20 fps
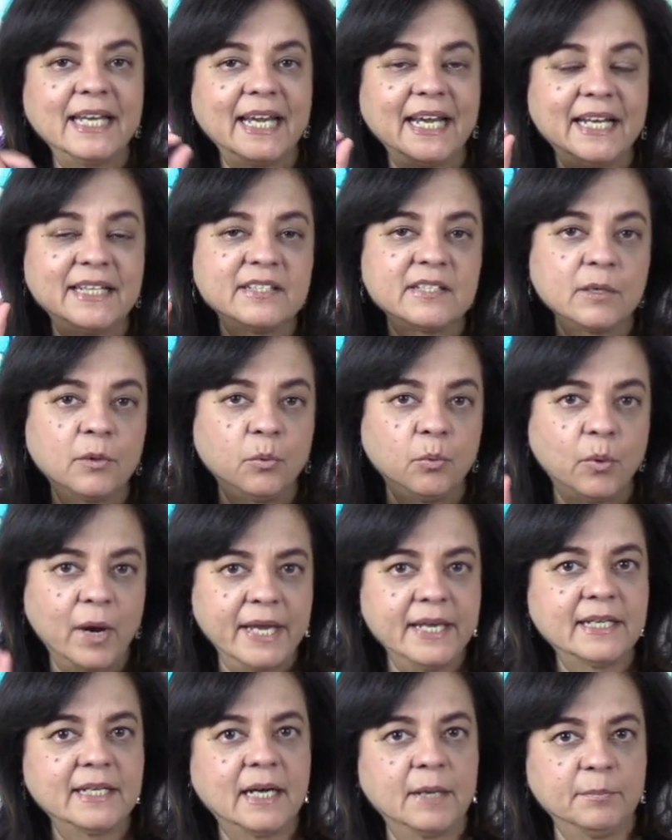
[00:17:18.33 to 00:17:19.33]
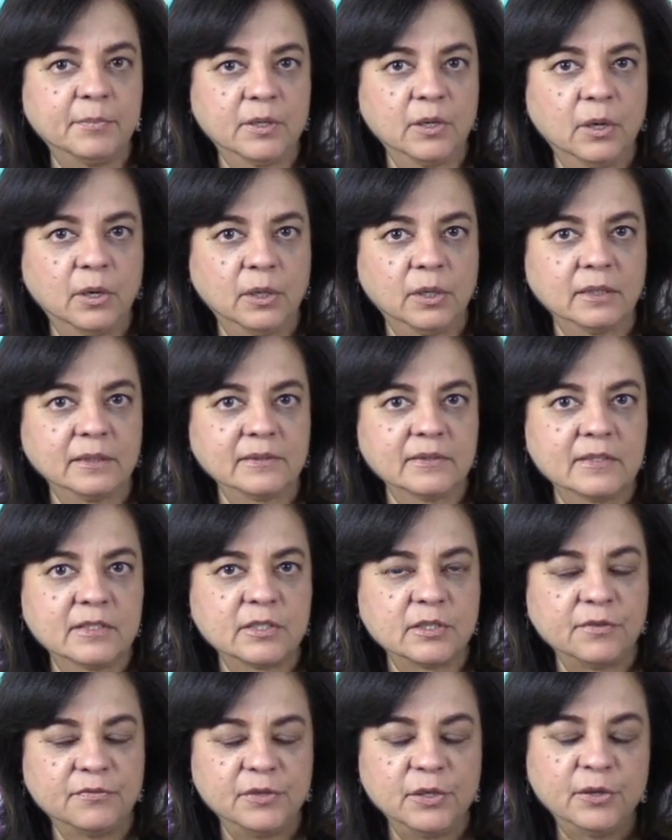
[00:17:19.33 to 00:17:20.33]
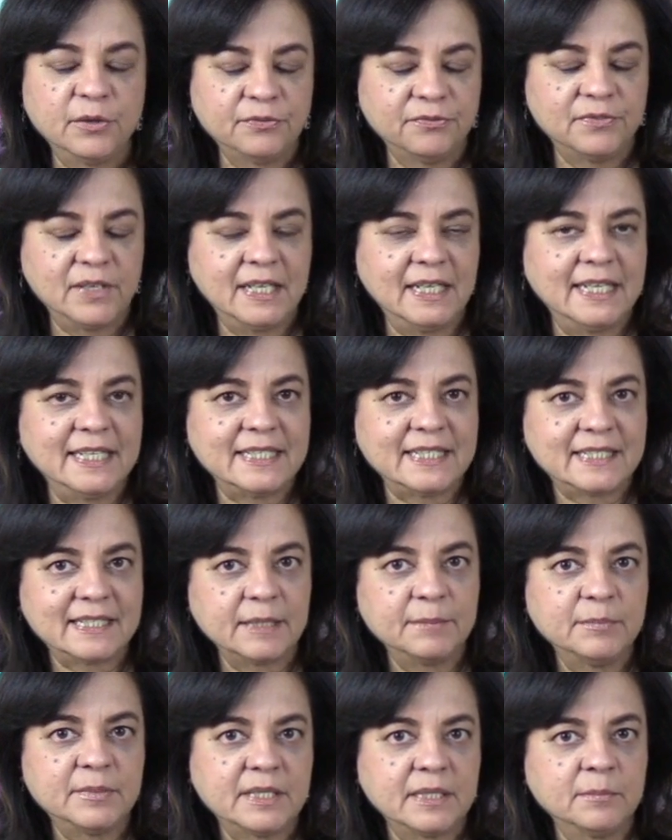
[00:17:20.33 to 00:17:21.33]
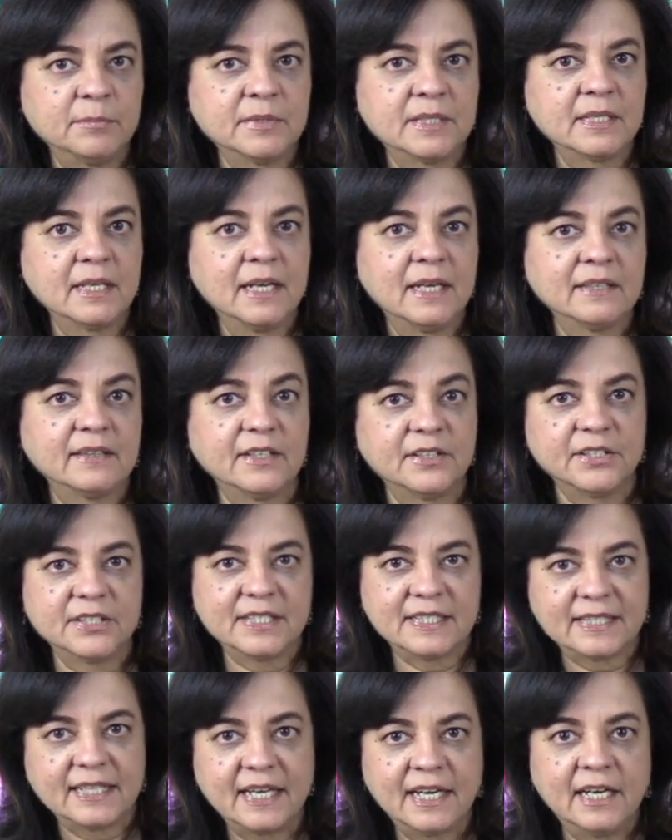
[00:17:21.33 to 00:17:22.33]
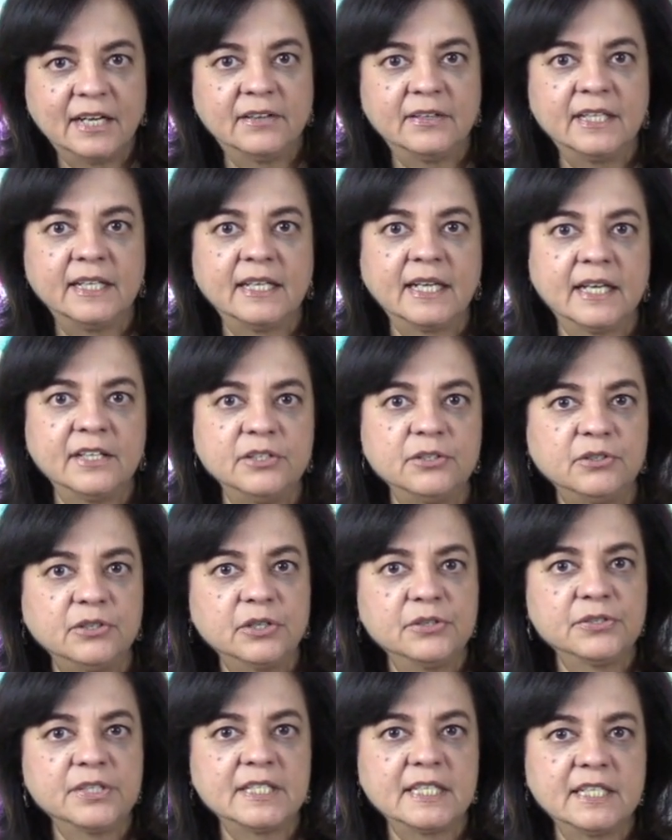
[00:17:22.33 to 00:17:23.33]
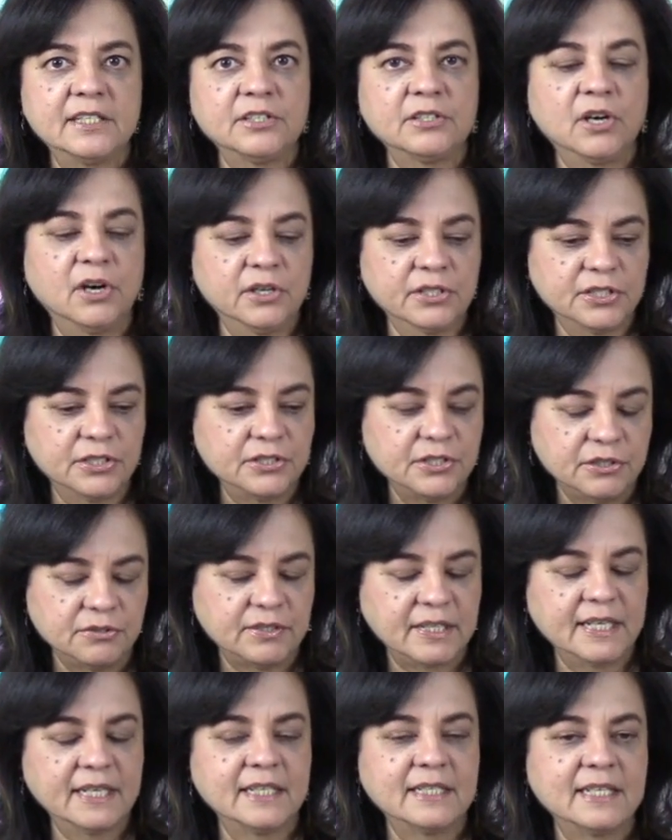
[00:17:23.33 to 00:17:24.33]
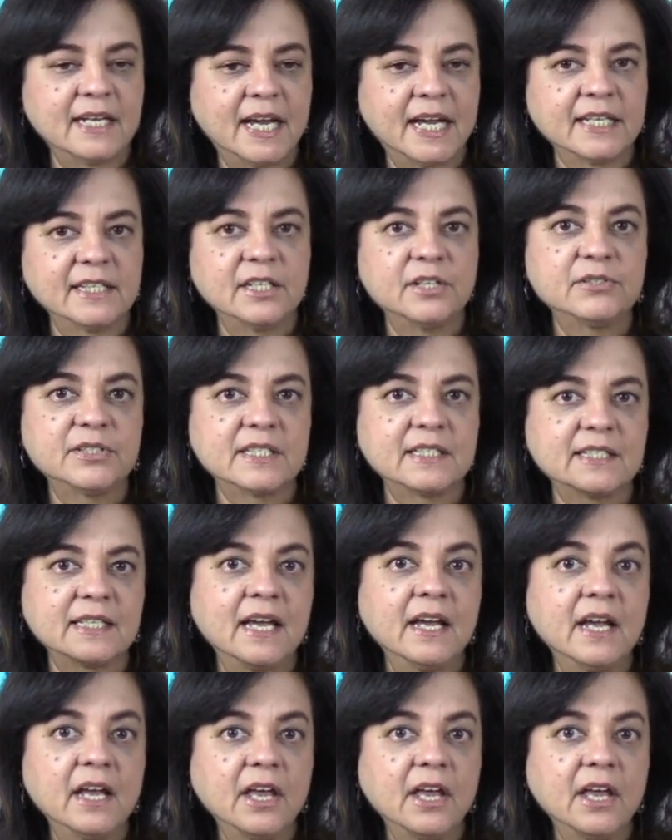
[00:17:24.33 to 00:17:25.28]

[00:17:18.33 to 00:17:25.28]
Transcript: It's a wake up call. So if you're feeling symptoms that are scary and you go see a doctor, you get a diagnosis,